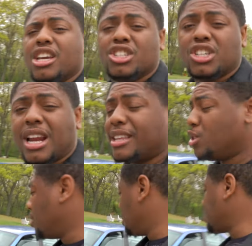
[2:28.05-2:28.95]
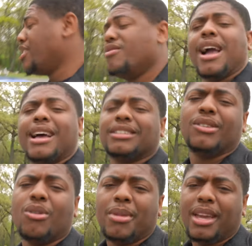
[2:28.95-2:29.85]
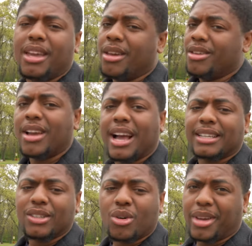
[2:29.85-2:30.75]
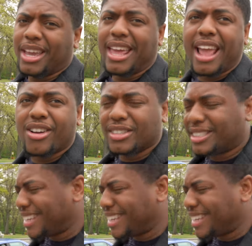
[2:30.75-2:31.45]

Should I do this? And you guys know me. You guys know me. It ain't gonna